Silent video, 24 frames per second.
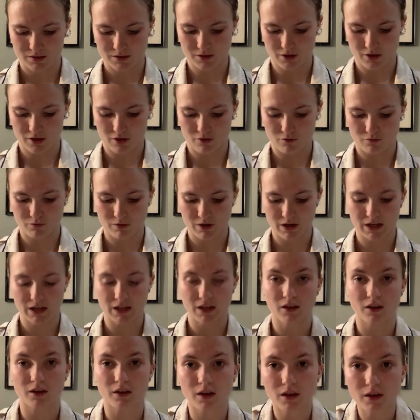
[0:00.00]
They're really
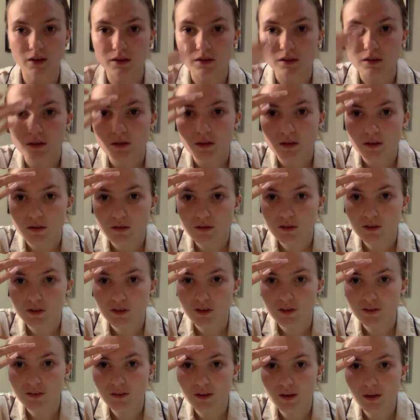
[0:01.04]
good. It's